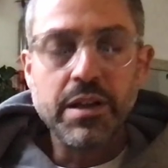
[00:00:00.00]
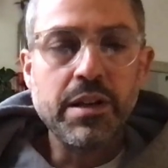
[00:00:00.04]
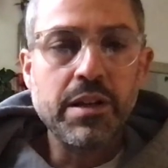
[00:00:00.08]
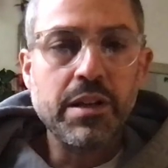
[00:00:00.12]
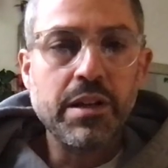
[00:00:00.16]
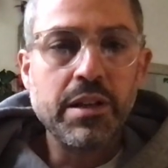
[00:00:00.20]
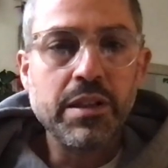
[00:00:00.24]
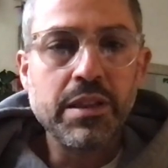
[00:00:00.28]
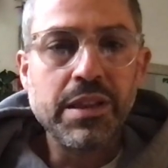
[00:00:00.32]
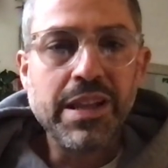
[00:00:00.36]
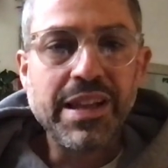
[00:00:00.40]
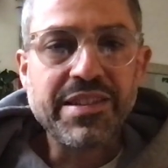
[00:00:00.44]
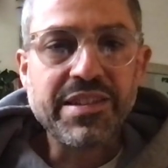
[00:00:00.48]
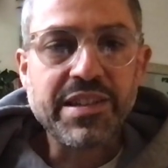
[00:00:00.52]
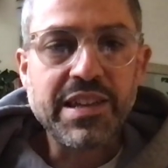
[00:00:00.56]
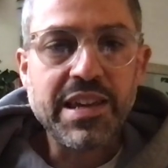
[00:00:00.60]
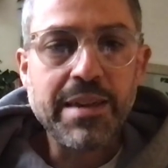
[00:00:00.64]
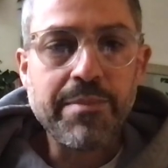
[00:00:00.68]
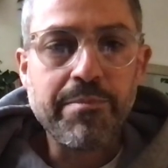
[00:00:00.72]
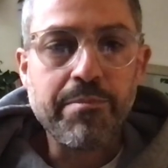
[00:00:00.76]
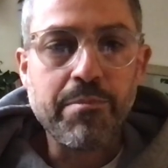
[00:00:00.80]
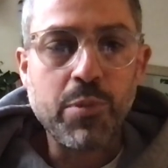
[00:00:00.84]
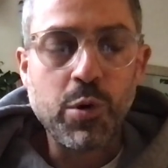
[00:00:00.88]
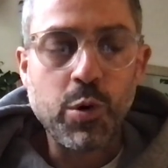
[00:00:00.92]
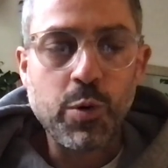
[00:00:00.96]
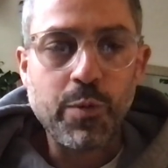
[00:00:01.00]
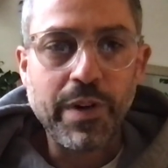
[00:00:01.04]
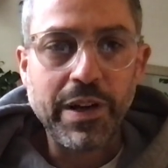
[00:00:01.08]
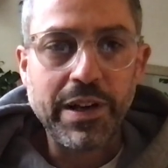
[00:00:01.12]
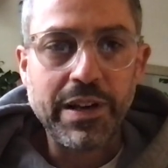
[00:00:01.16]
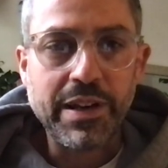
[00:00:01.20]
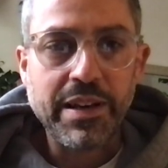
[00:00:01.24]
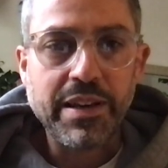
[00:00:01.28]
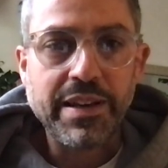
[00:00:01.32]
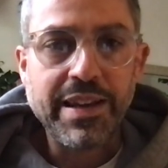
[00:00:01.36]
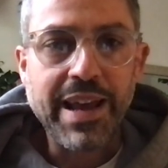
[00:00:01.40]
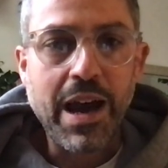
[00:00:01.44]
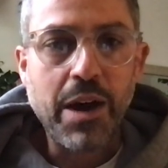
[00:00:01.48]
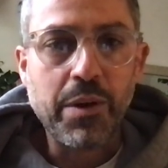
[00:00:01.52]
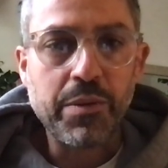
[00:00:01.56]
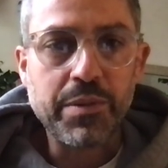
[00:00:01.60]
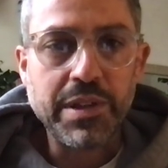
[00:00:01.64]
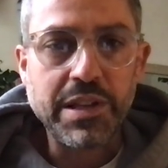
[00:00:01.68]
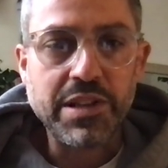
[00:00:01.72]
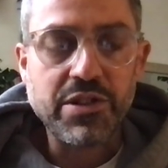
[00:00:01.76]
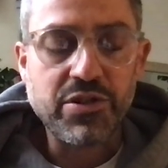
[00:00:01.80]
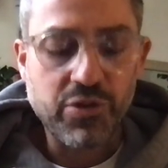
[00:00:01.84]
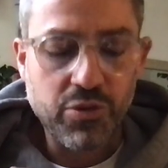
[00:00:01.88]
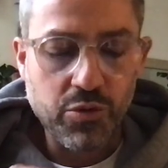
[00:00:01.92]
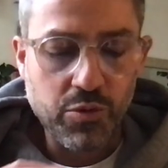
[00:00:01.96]
Let's keep moving down
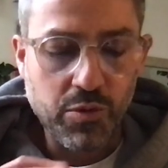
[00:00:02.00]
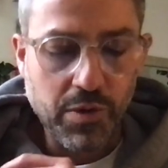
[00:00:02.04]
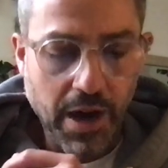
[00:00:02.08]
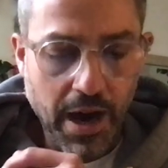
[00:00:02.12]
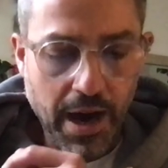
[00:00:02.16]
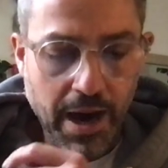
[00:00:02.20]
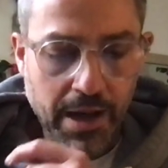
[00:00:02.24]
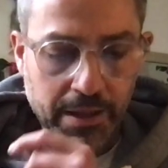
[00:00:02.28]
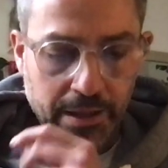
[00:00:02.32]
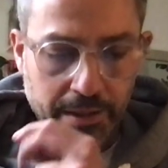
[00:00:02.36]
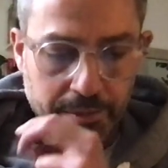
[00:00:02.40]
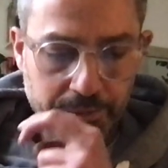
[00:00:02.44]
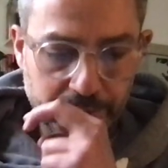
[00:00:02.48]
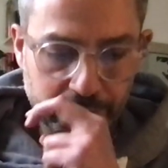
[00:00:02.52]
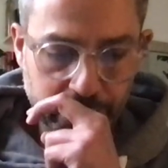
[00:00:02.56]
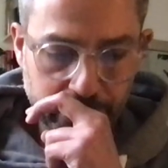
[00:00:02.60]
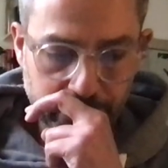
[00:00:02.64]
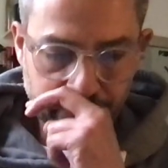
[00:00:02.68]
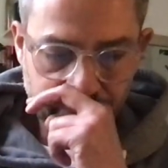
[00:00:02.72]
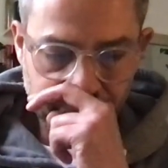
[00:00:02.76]
these two columns.